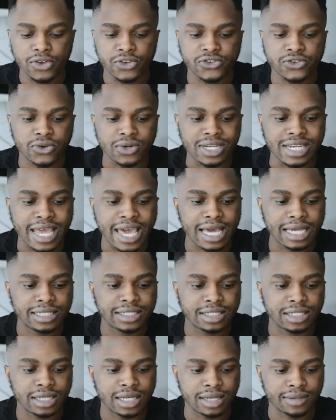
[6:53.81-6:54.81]
So
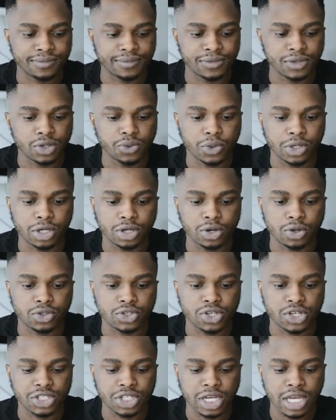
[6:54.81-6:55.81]
next, you want to go
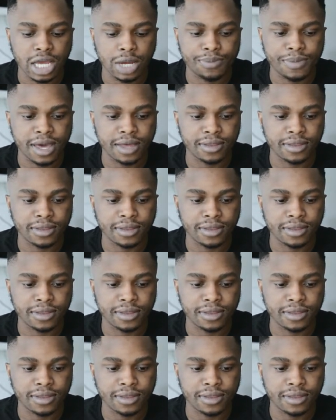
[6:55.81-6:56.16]
to your checkout